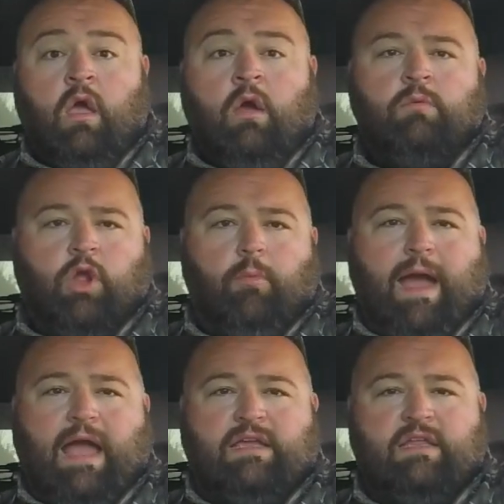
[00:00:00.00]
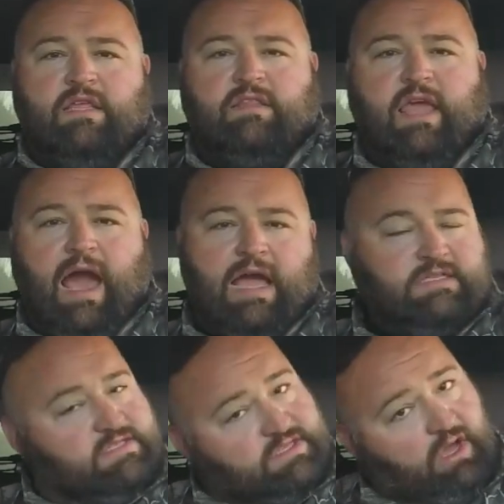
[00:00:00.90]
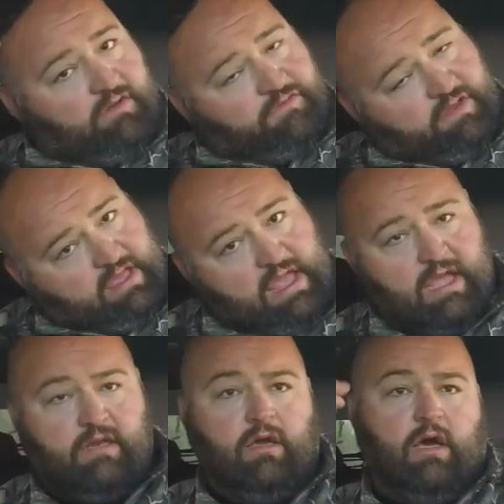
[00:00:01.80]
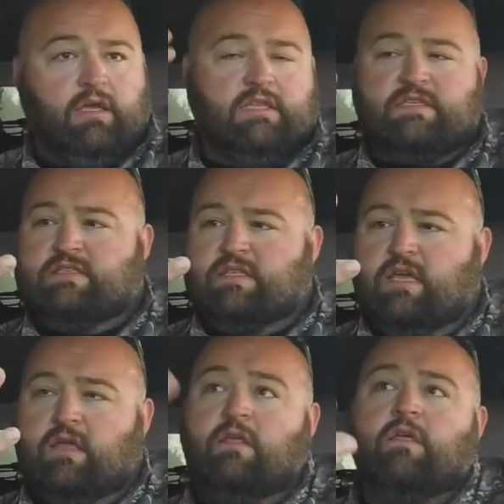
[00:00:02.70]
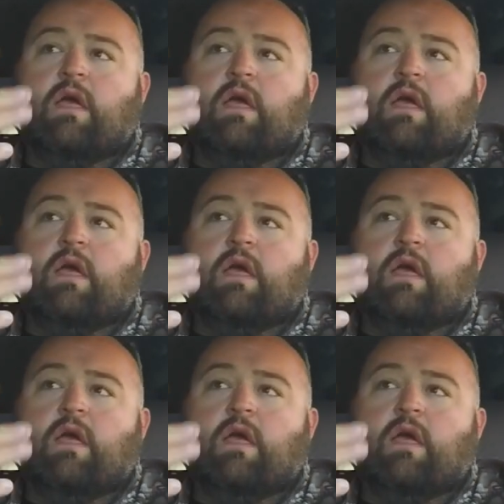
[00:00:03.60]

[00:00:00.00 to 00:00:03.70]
we go back and get the guide and stuff and get this thing,